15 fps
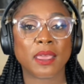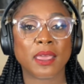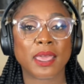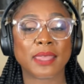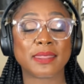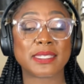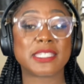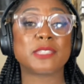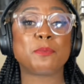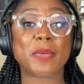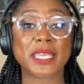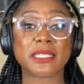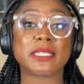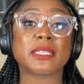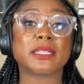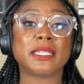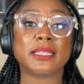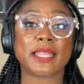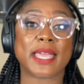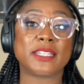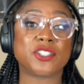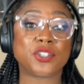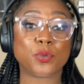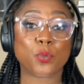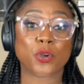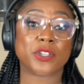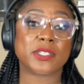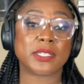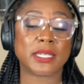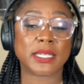And this has basically led to
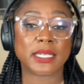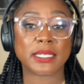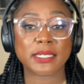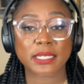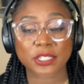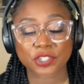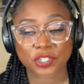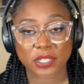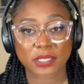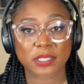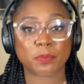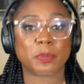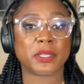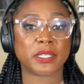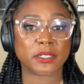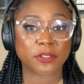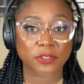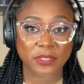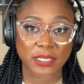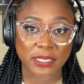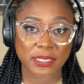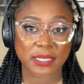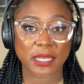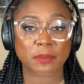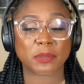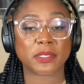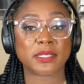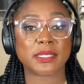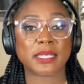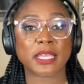worsening conditions, political
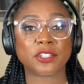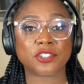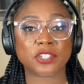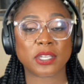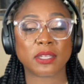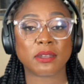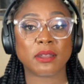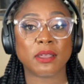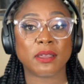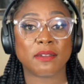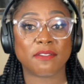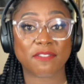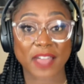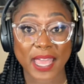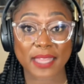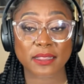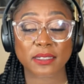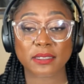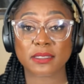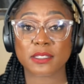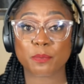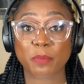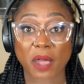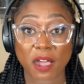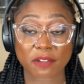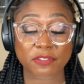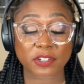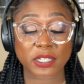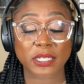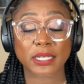destabilization, violence,
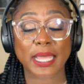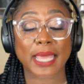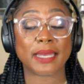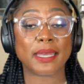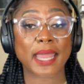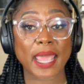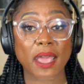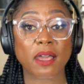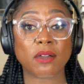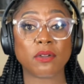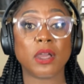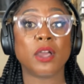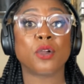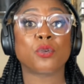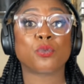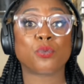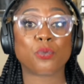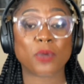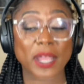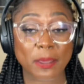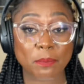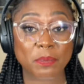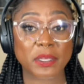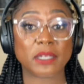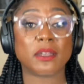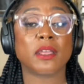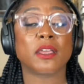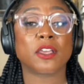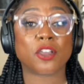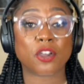poverty, and now rampant
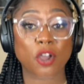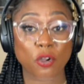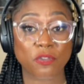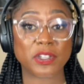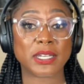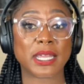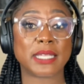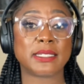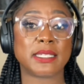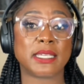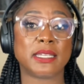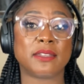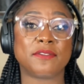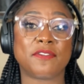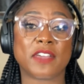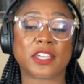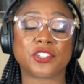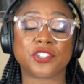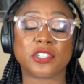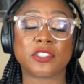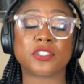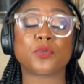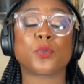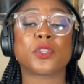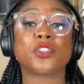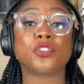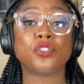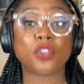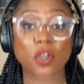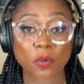COVID-19 infections with
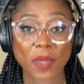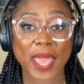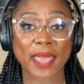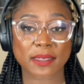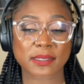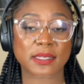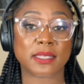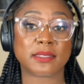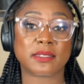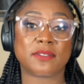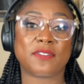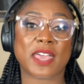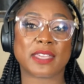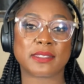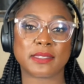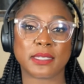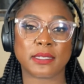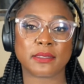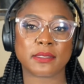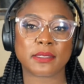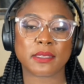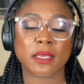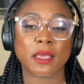no access to vaccines.